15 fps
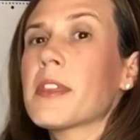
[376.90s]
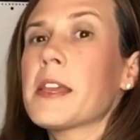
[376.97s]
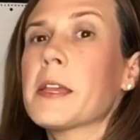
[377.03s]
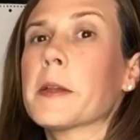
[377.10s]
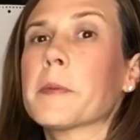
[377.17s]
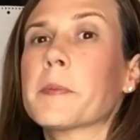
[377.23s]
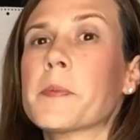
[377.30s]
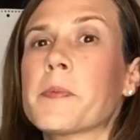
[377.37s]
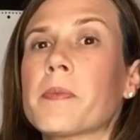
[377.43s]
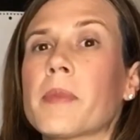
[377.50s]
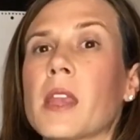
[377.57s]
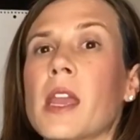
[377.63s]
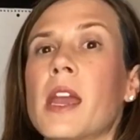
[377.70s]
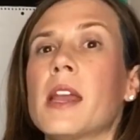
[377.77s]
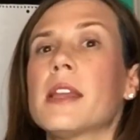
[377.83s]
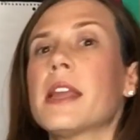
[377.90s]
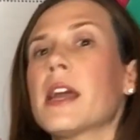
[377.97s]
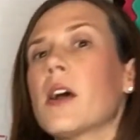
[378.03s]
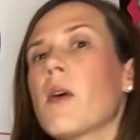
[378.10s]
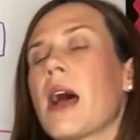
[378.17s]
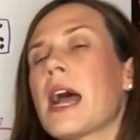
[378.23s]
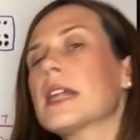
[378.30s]
thing.
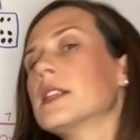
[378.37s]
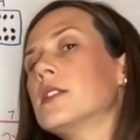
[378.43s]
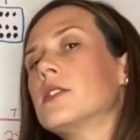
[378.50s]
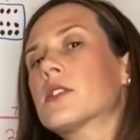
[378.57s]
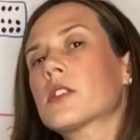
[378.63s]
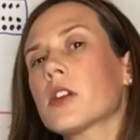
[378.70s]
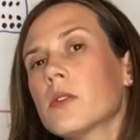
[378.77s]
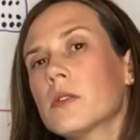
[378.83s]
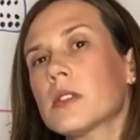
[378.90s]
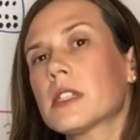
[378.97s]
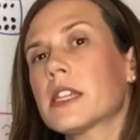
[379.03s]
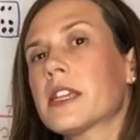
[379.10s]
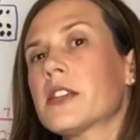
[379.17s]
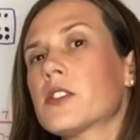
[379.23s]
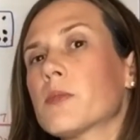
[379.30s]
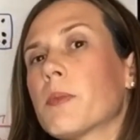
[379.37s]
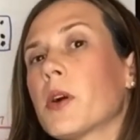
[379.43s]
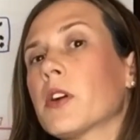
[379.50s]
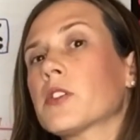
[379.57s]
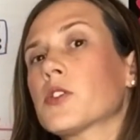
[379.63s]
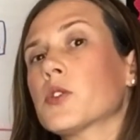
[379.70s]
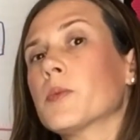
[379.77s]
Now, I don't teach
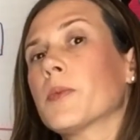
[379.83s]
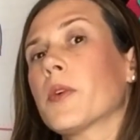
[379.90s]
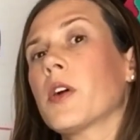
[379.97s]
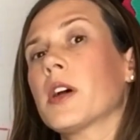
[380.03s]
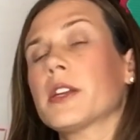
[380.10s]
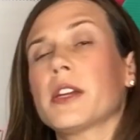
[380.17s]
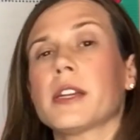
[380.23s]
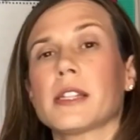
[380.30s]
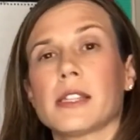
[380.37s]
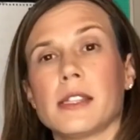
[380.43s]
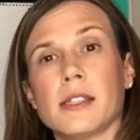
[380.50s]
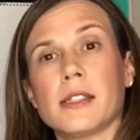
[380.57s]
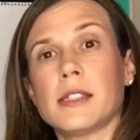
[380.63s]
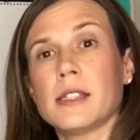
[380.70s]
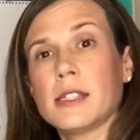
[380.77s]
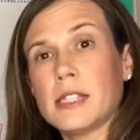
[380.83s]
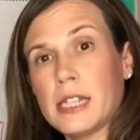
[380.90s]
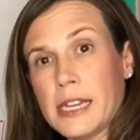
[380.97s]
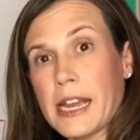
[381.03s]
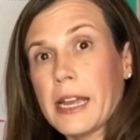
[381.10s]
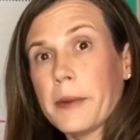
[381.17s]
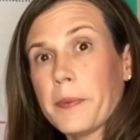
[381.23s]
partial product
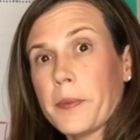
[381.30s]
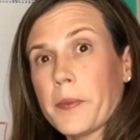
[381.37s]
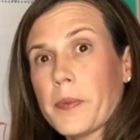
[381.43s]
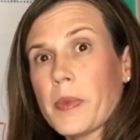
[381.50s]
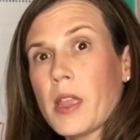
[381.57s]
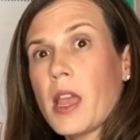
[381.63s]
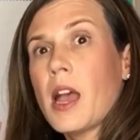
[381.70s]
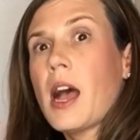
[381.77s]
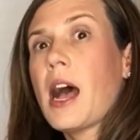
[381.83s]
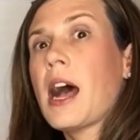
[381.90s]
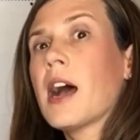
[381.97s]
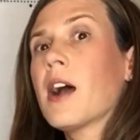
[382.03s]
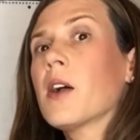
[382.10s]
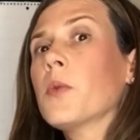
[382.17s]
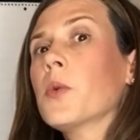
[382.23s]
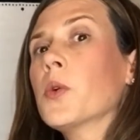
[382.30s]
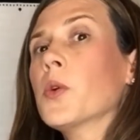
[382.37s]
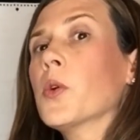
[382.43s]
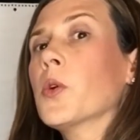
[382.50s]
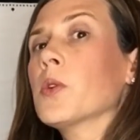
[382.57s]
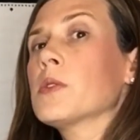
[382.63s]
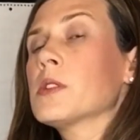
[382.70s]
today.
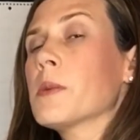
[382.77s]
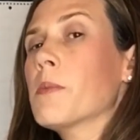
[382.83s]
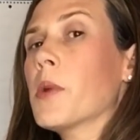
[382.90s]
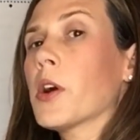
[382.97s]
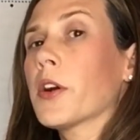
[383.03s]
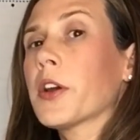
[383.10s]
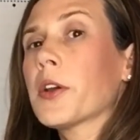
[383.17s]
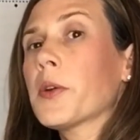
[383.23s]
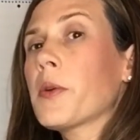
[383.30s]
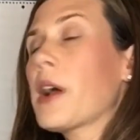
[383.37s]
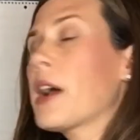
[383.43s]
Tomorrow